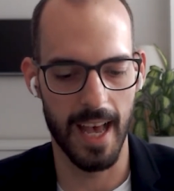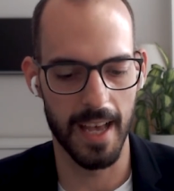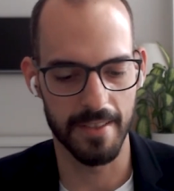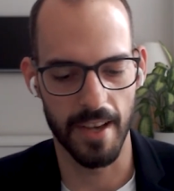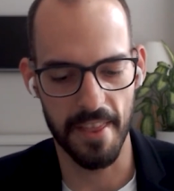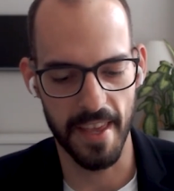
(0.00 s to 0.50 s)

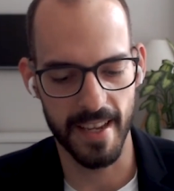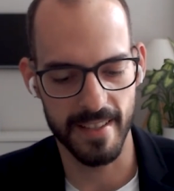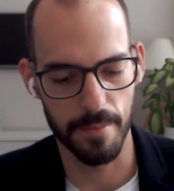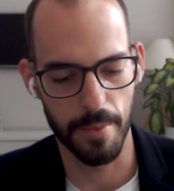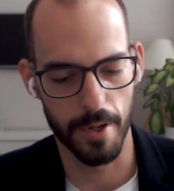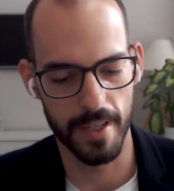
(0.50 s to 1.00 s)
So I think it's
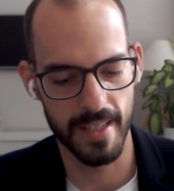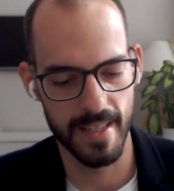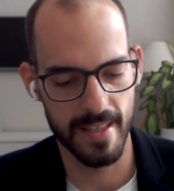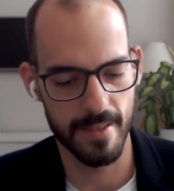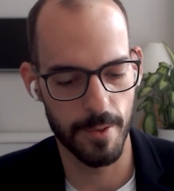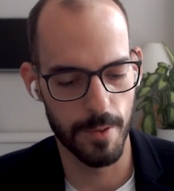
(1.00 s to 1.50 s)
important
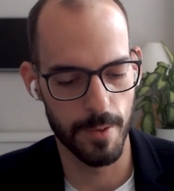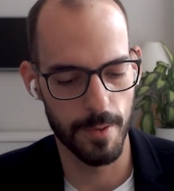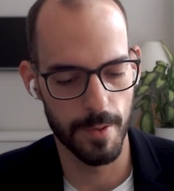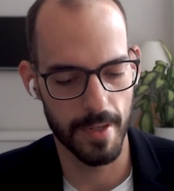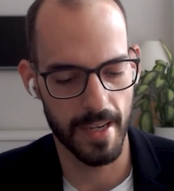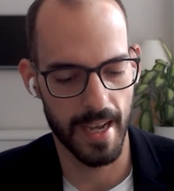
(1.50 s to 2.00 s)

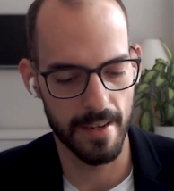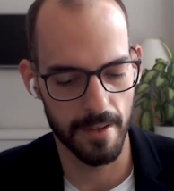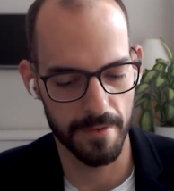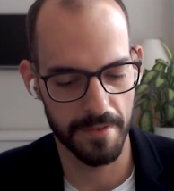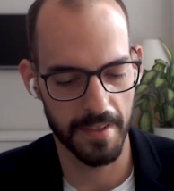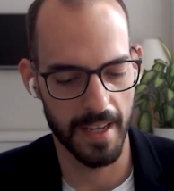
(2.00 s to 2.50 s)
to kind of